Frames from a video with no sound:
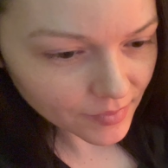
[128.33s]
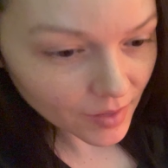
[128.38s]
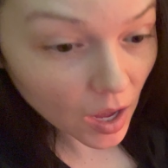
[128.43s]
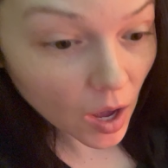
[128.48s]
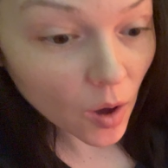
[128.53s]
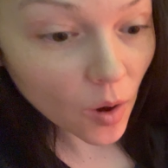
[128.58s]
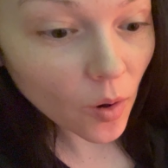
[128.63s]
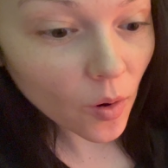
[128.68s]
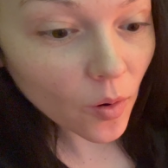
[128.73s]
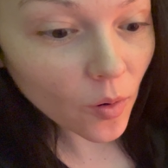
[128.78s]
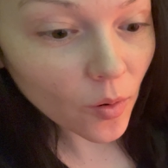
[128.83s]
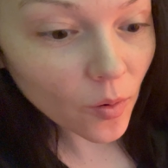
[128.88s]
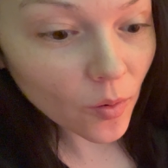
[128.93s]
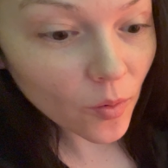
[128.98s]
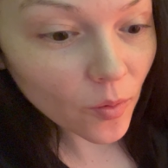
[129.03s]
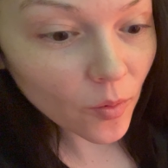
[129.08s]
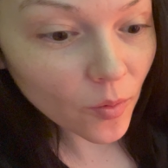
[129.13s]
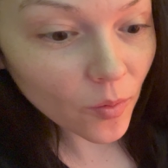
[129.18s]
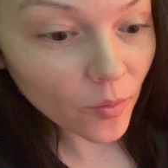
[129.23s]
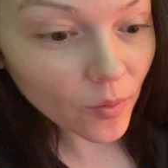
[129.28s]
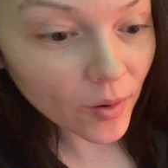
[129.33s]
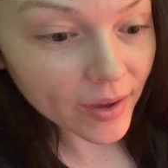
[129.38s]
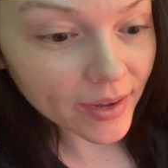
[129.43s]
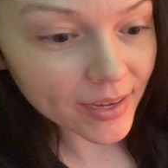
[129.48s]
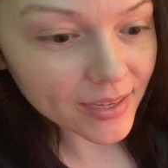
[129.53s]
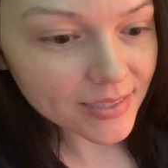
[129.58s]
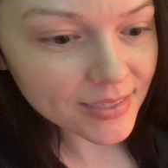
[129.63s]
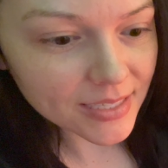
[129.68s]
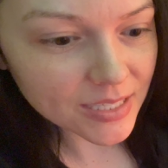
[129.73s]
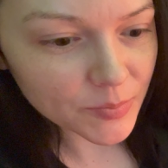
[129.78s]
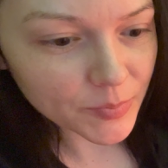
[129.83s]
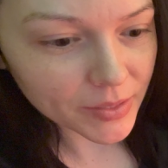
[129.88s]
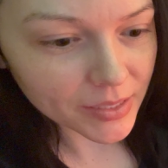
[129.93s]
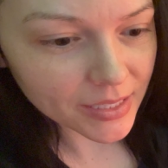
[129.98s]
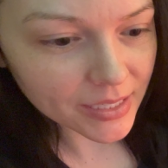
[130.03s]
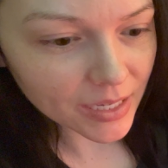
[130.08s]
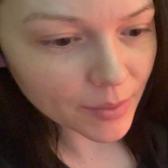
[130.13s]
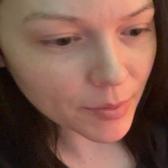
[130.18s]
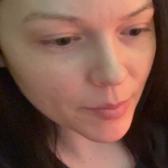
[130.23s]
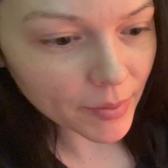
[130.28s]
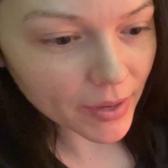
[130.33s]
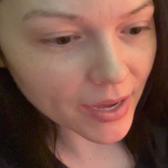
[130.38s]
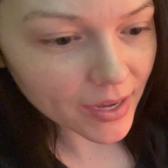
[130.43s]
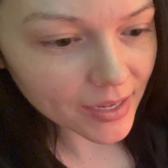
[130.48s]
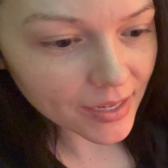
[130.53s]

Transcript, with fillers: Oh, I guess is Billy coming back?